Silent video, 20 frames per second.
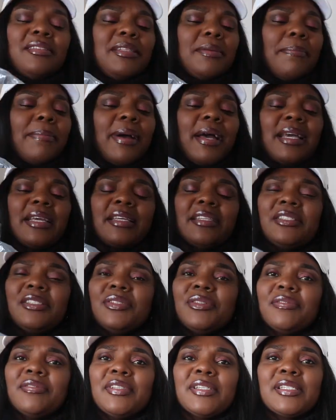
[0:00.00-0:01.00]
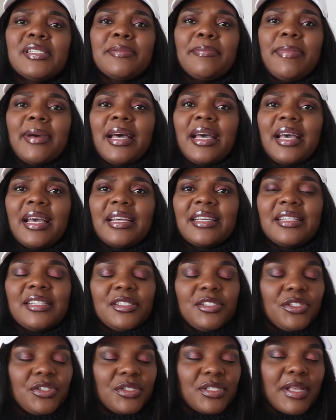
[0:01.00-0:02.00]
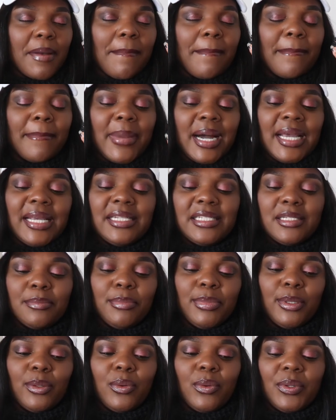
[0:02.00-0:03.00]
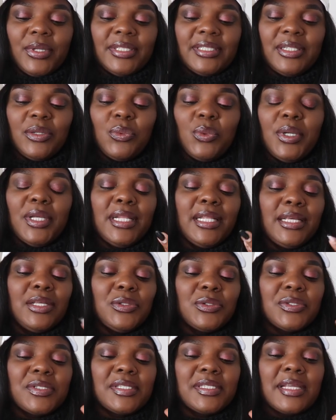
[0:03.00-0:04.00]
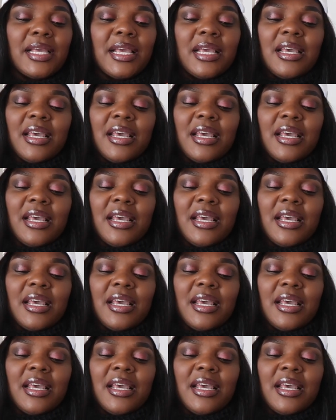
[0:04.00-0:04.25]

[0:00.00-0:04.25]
the packaging of this bag is just mind-blowing the way they just